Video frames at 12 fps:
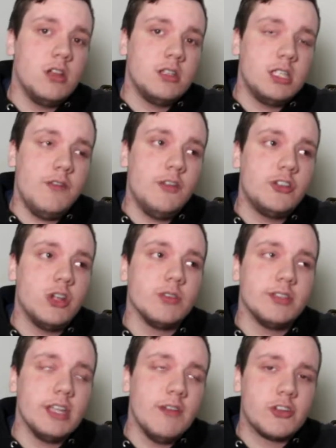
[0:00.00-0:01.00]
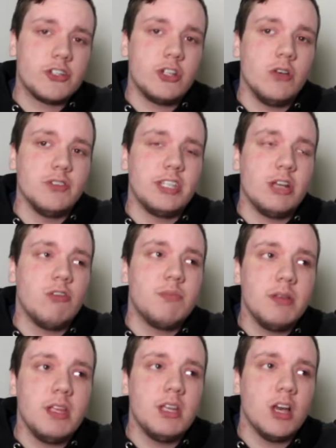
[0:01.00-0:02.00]
TV shows and Netflix shows, there would
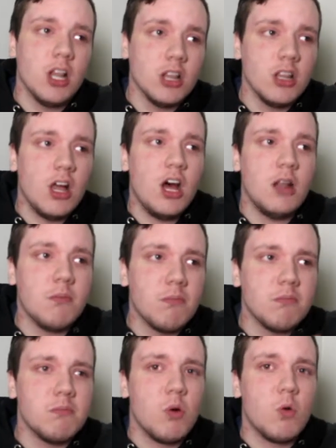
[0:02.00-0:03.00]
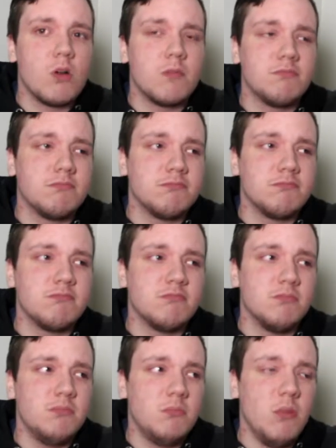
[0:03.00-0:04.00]
be a lot more
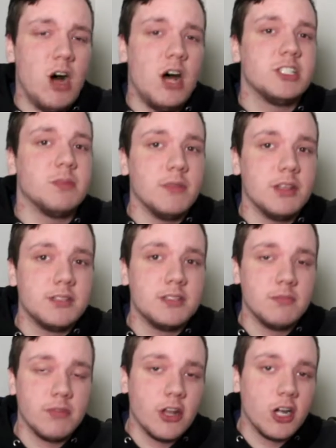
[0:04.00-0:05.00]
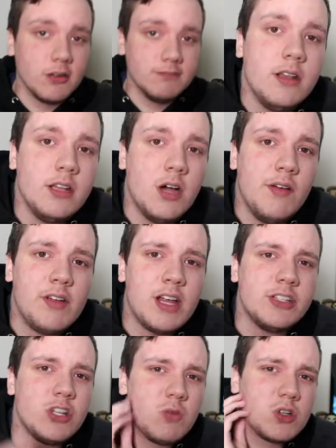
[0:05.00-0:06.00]
awesomeness there. Now, if you
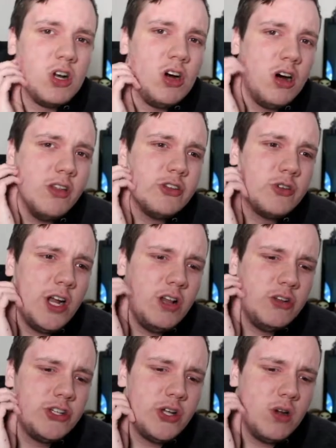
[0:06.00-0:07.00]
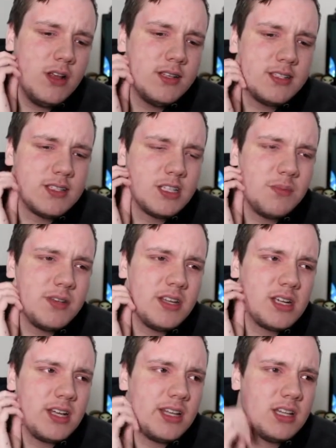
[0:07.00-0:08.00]
guys don't recall, the trailer showed us
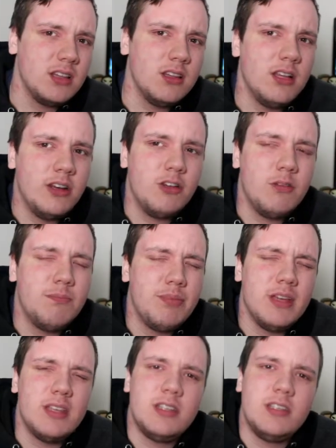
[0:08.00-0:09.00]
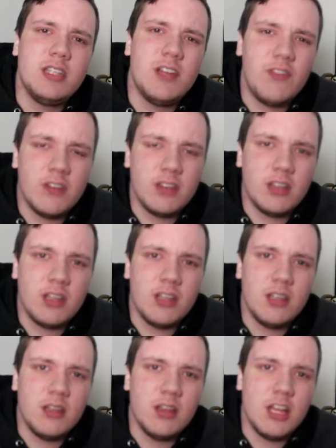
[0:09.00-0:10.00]
something a little bit
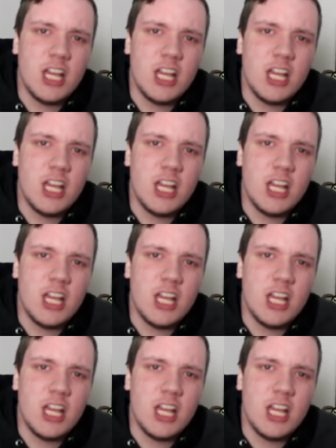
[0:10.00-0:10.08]
differently.